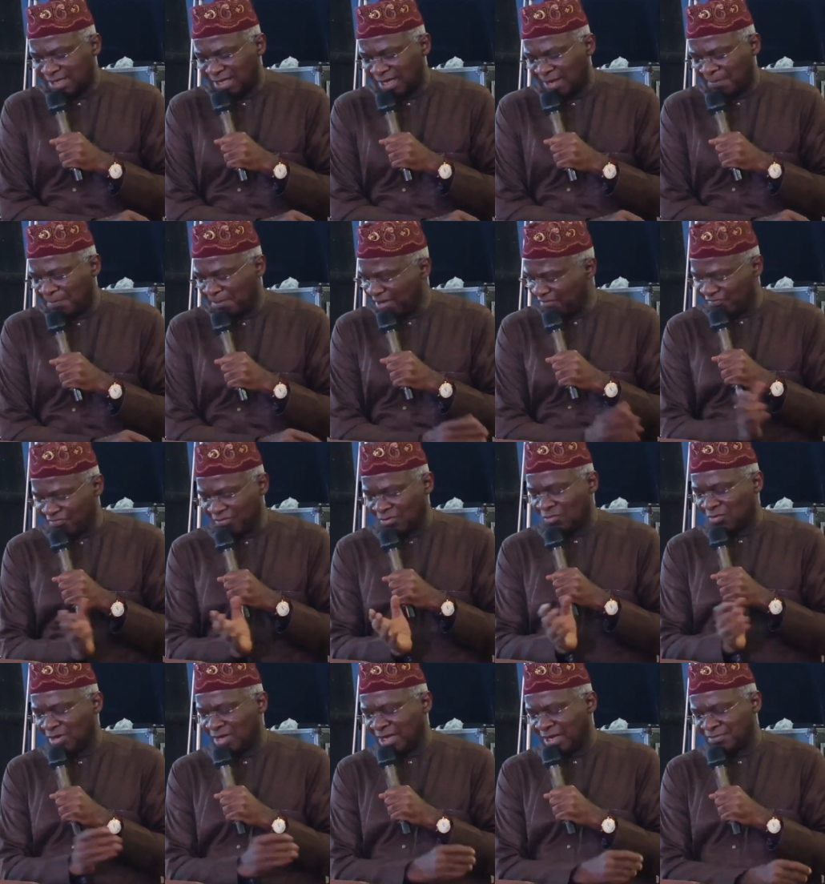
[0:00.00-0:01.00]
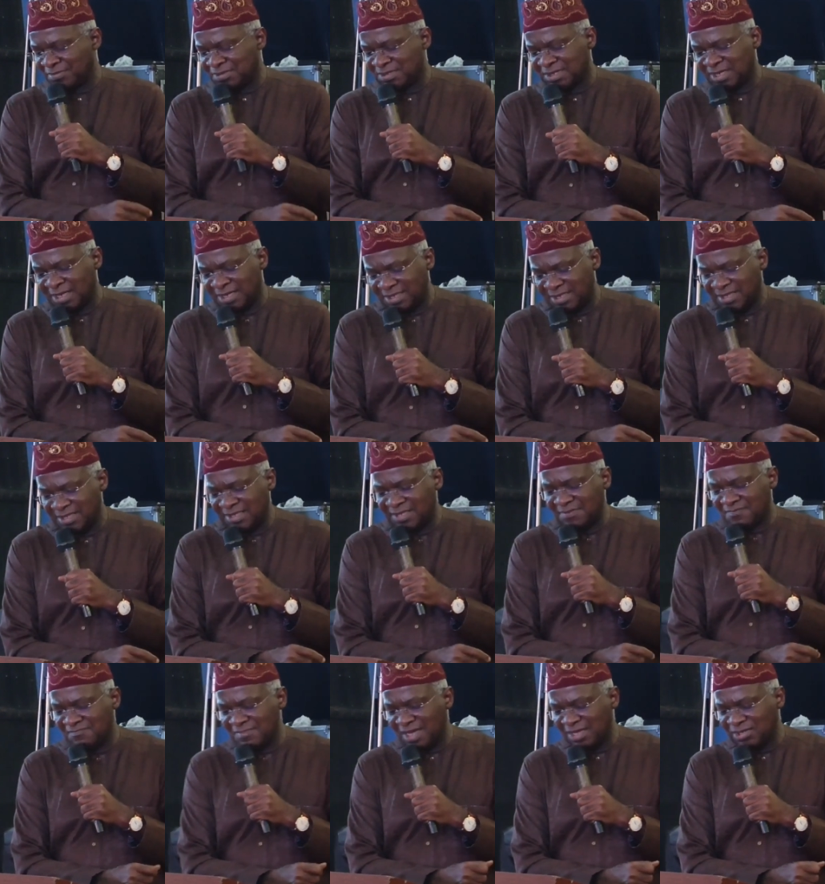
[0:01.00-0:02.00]
apart from what I have said,
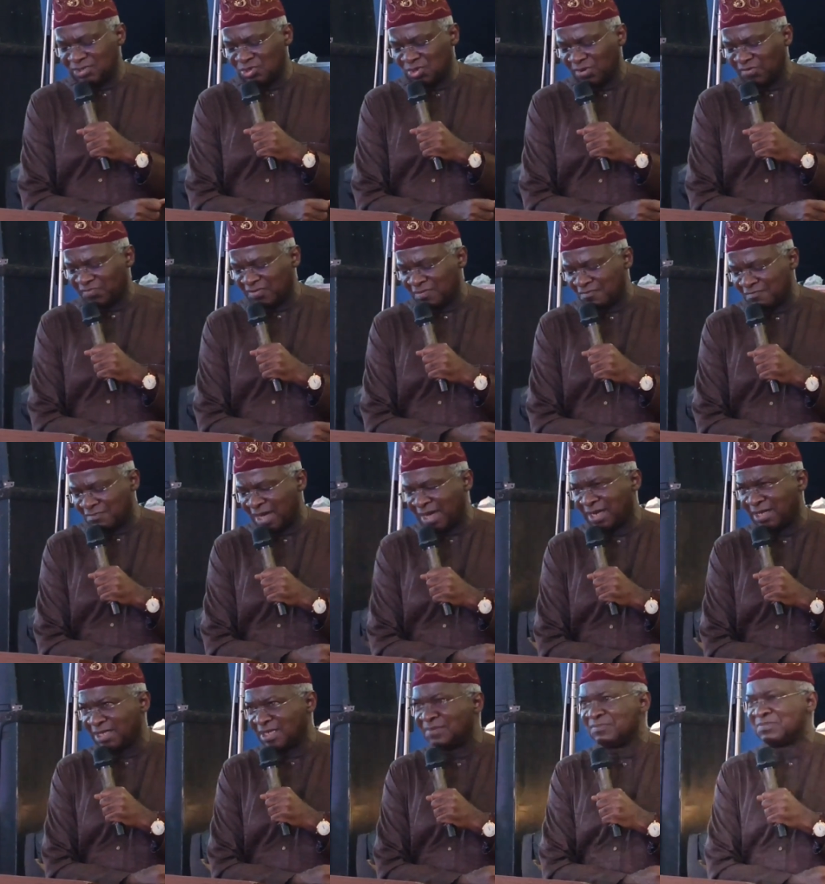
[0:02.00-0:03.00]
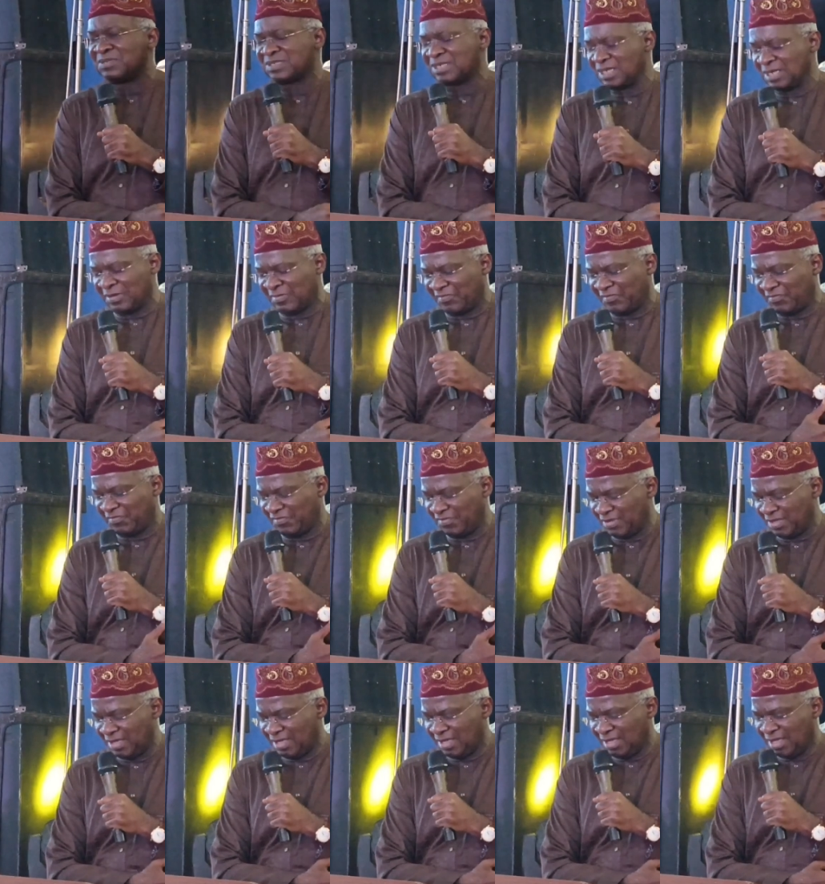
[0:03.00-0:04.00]
the measure of the man himself
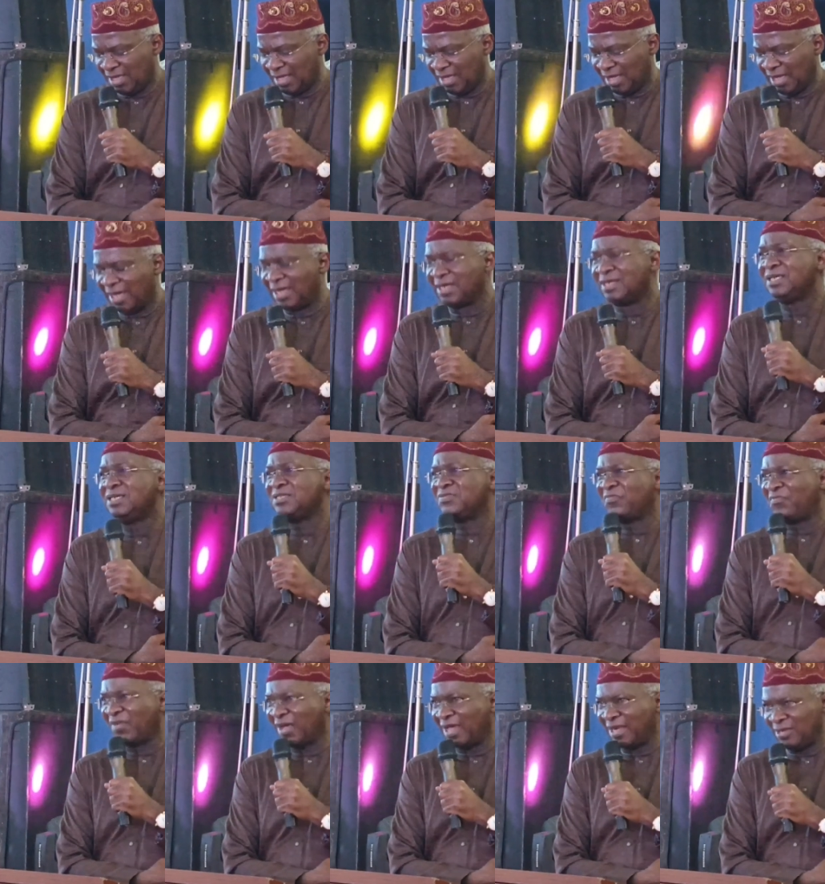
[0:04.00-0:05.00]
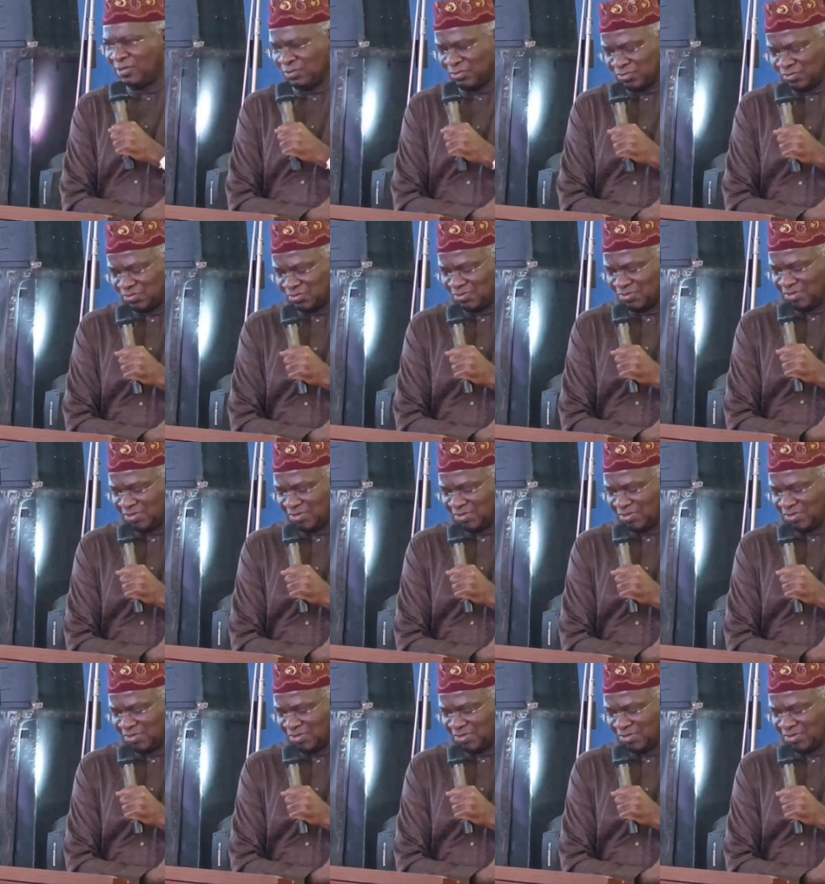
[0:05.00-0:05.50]
and his values